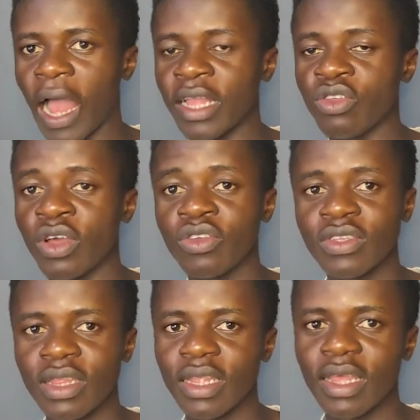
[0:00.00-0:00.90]
and you're
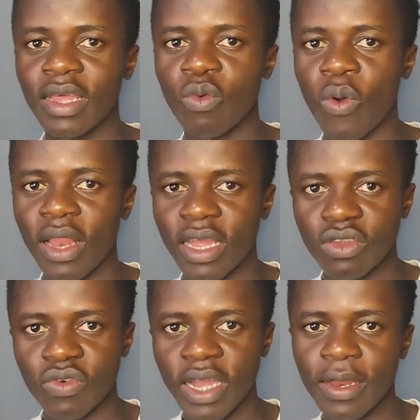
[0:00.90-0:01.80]
using a
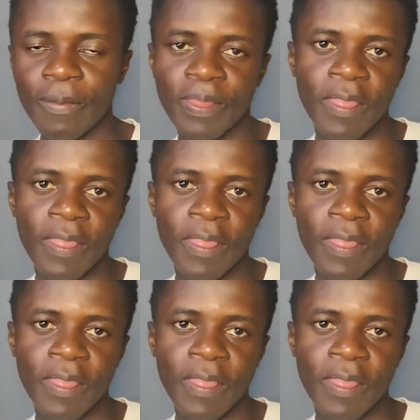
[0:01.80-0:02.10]
wallet, right?